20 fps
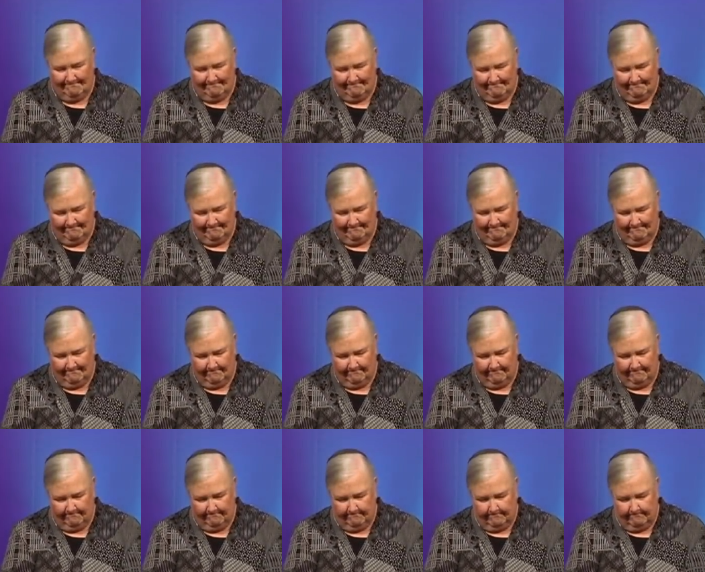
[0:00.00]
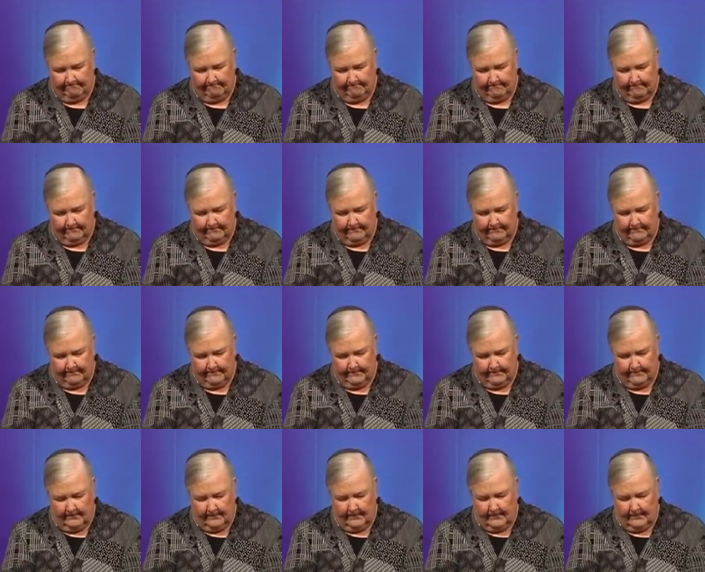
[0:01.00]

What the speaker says: Nothing is said.